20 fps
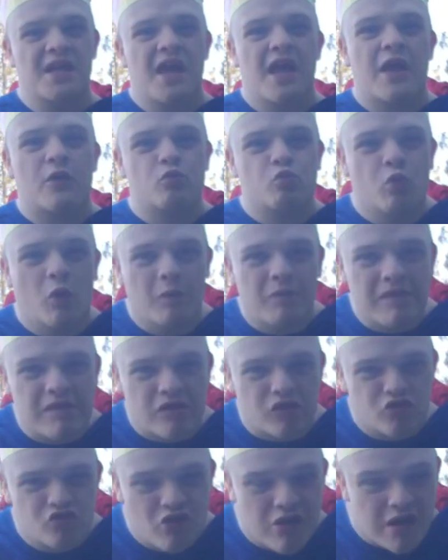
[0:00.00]
and will be
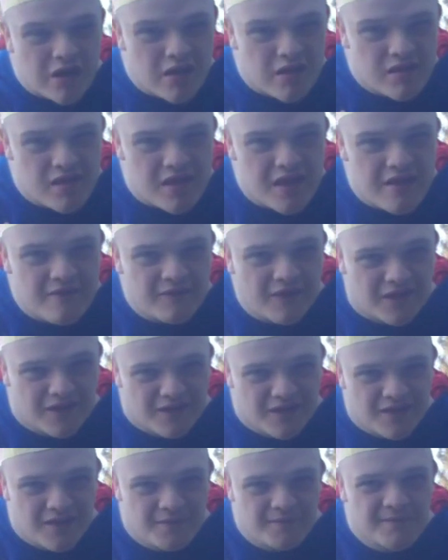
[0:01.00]
the greatest
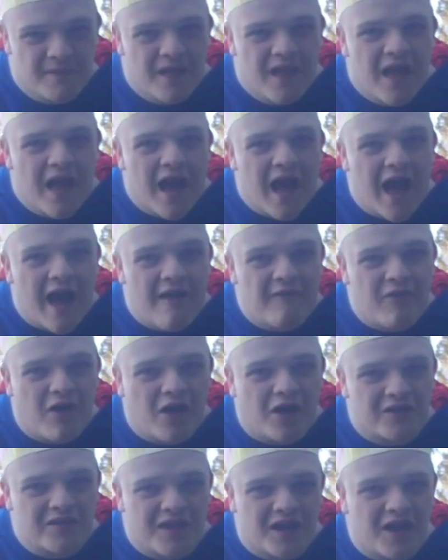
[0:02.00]
event of
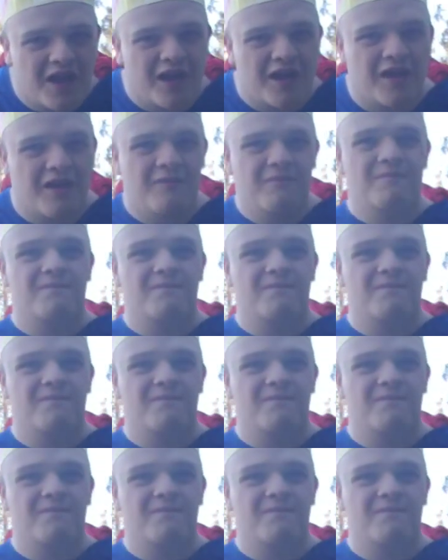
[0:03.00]
all time.